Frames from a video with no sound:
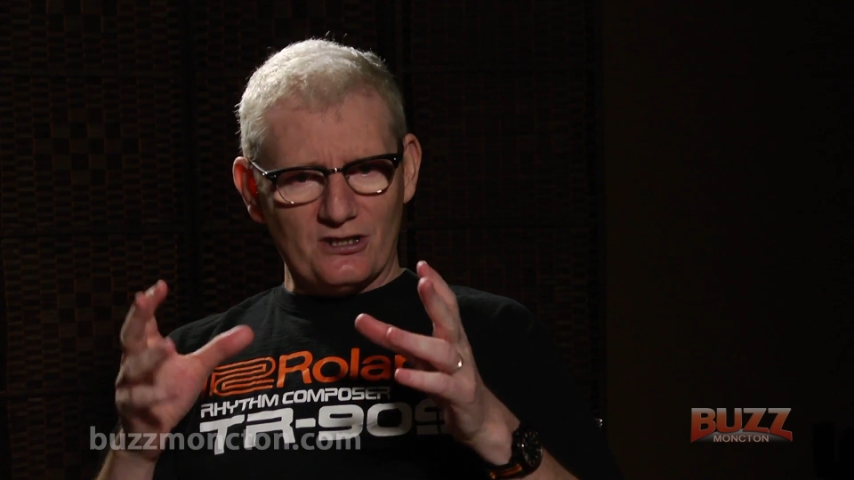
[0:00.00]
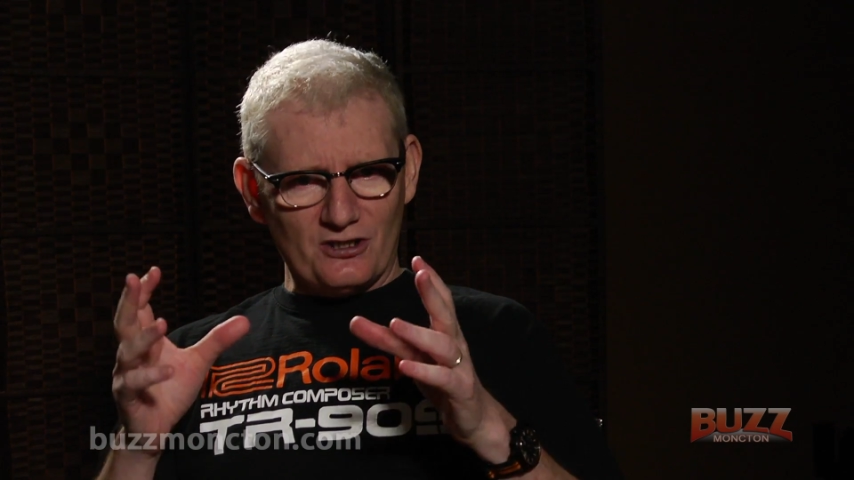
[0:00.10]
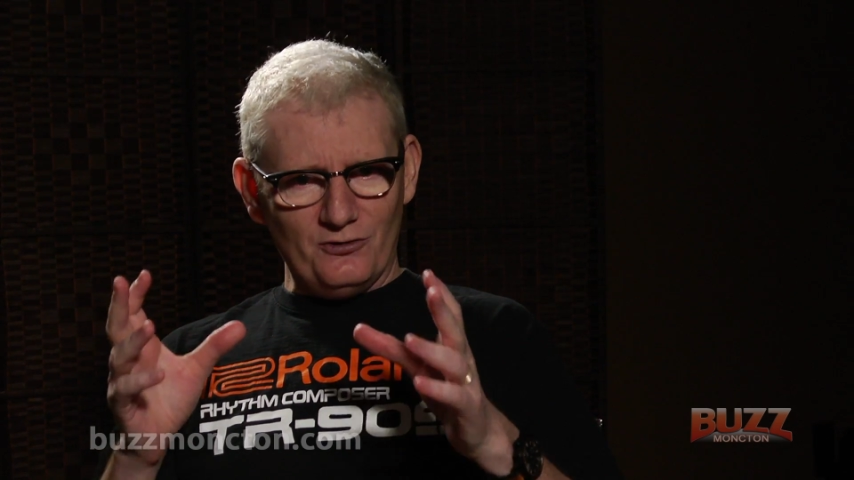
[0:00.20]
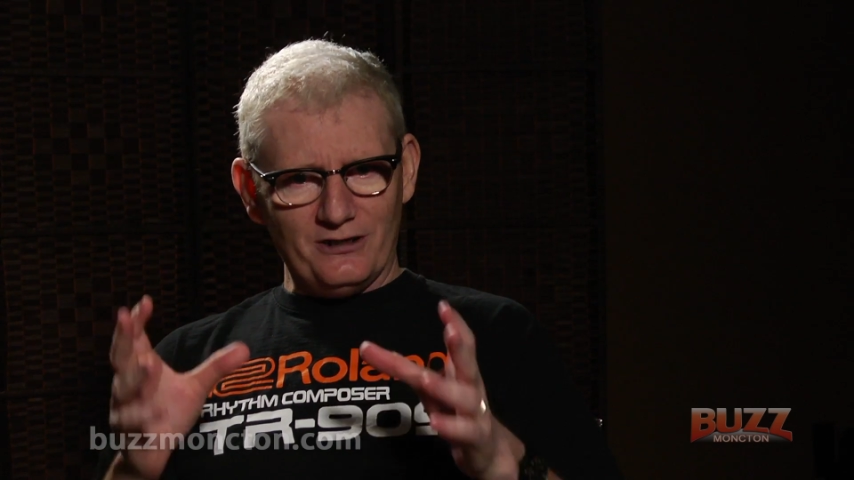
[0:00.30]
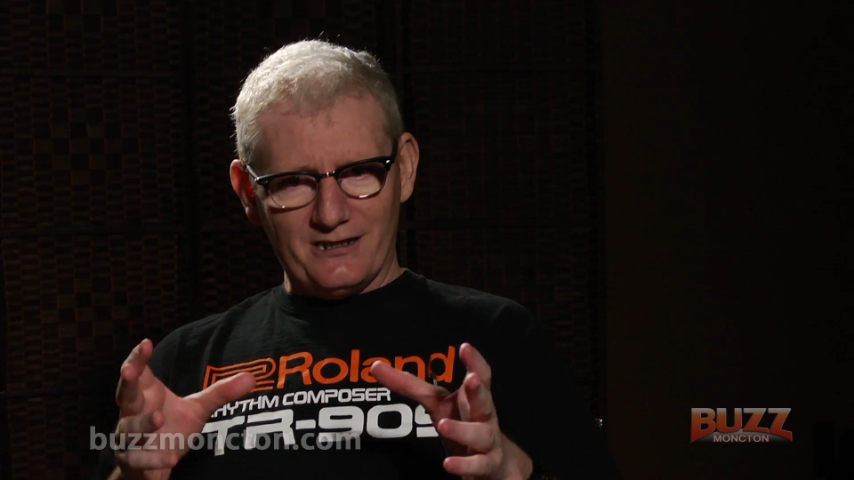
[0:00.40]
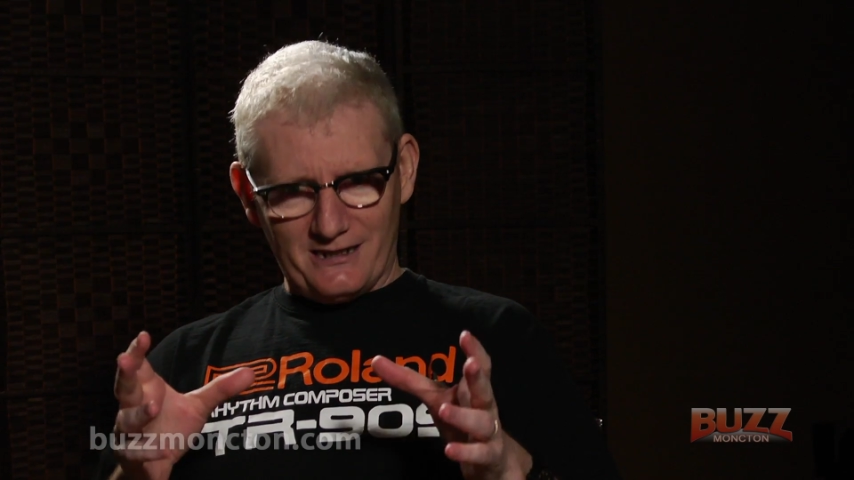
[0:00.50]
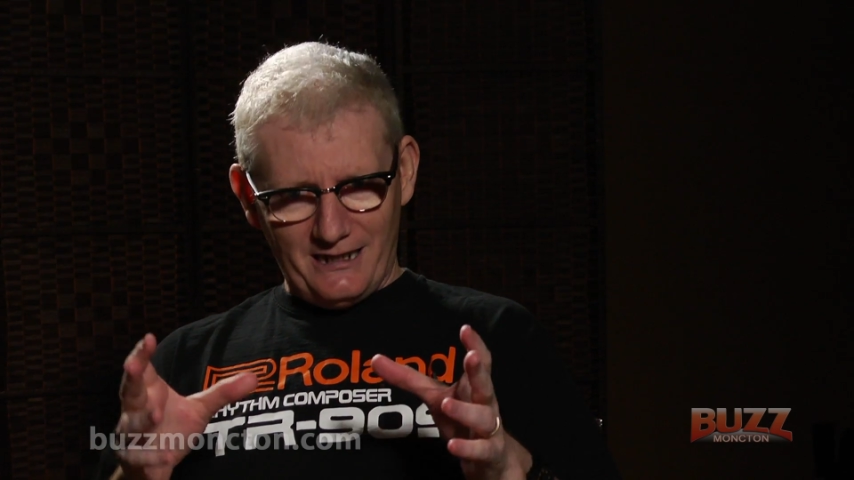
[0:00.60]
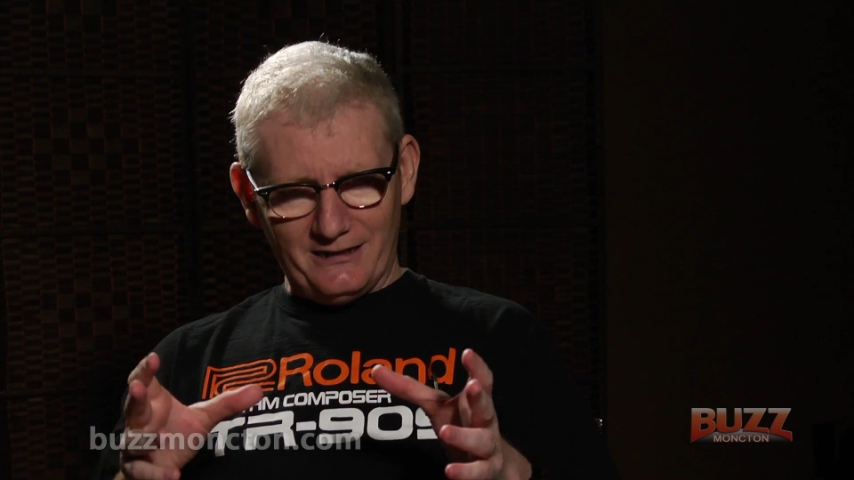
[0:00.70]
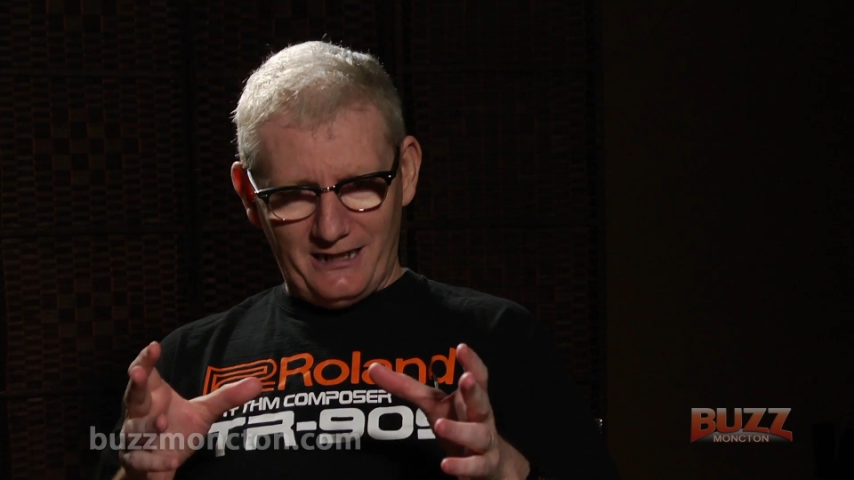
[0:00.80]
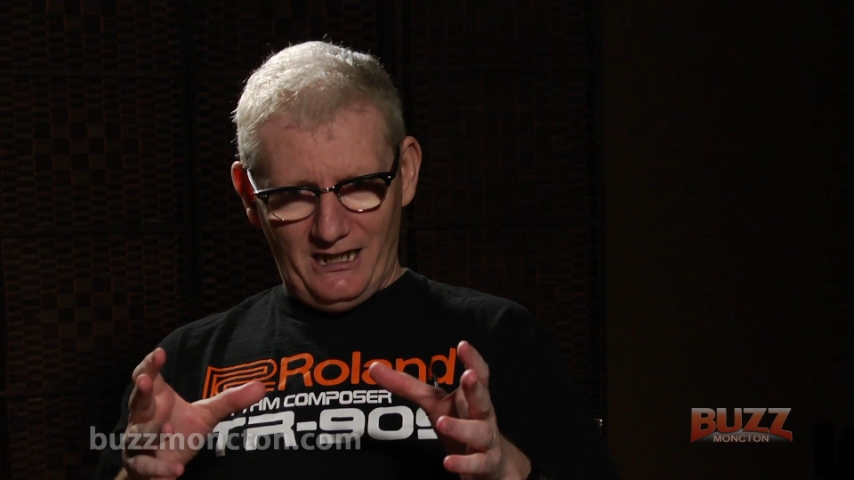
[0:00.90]
his own
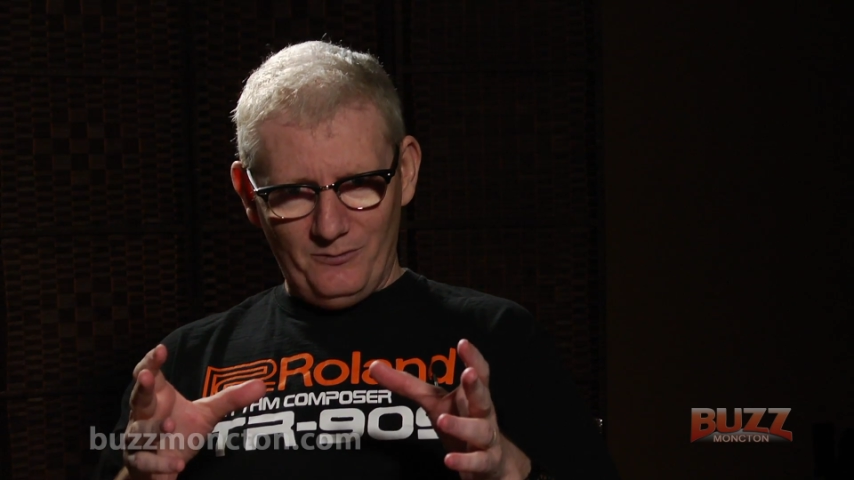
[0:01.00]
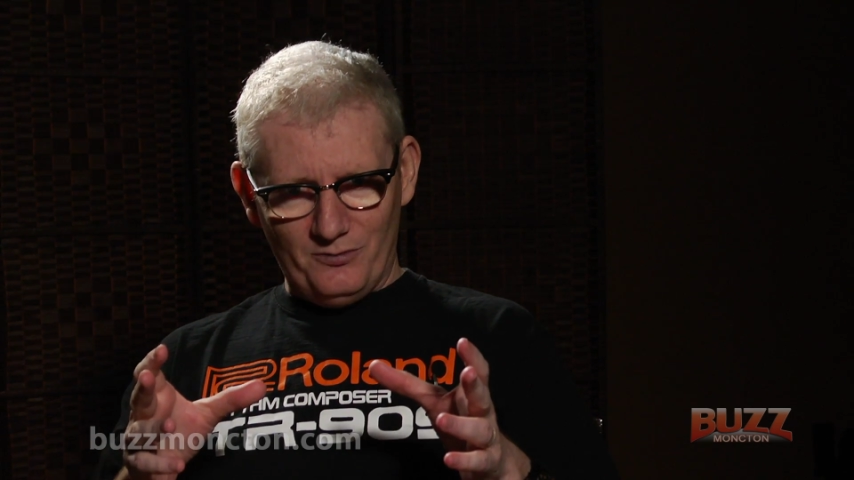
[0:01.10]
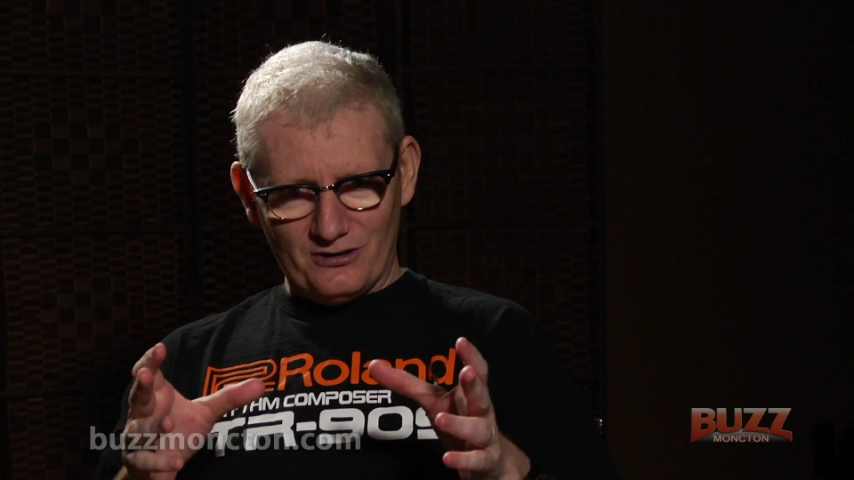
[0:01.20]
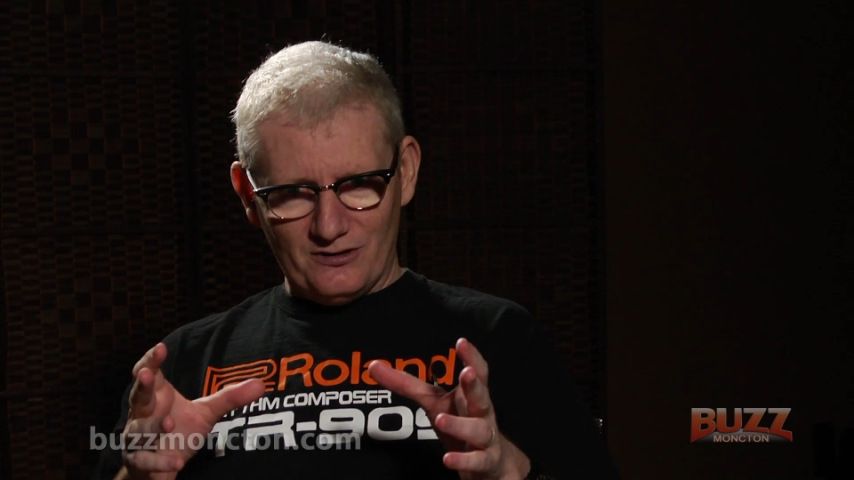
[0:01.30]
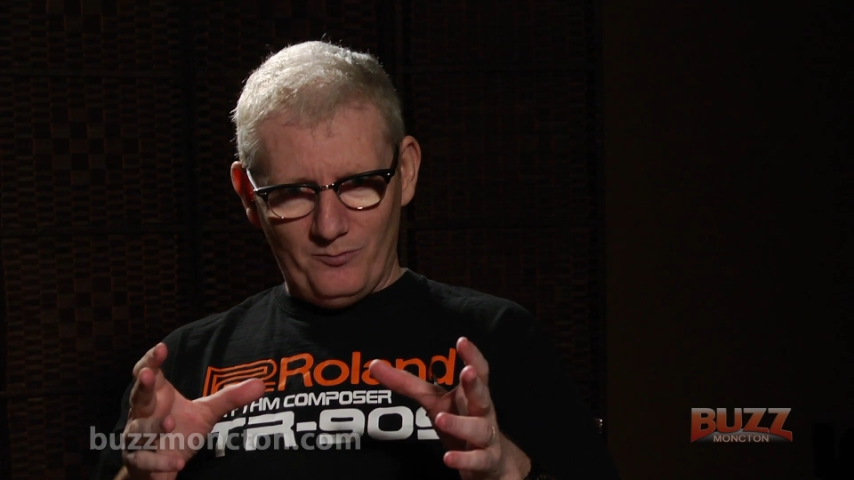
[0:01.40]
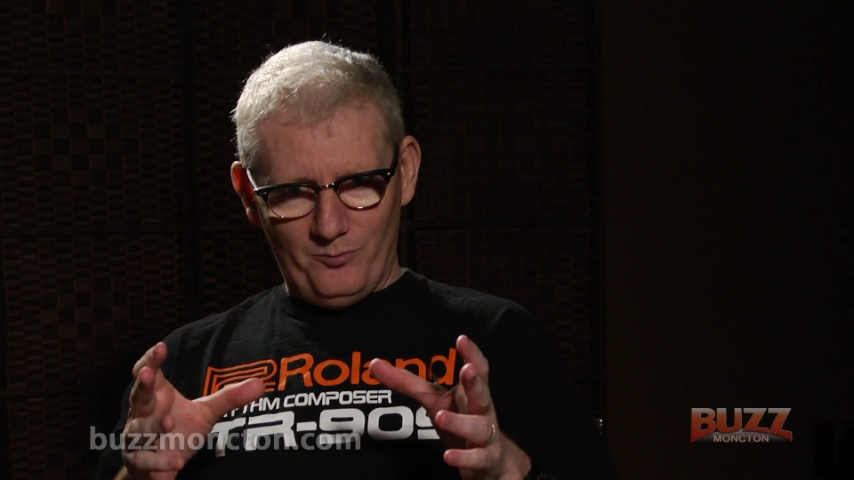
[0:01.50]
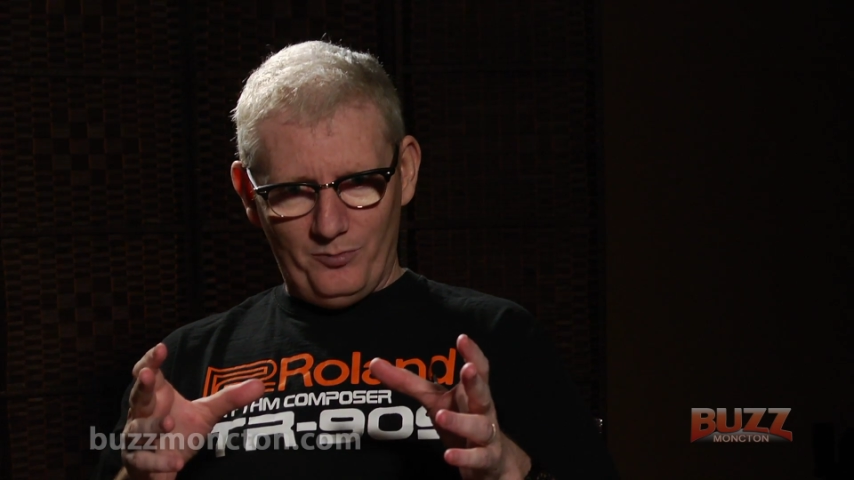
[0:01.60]
cassette tapes,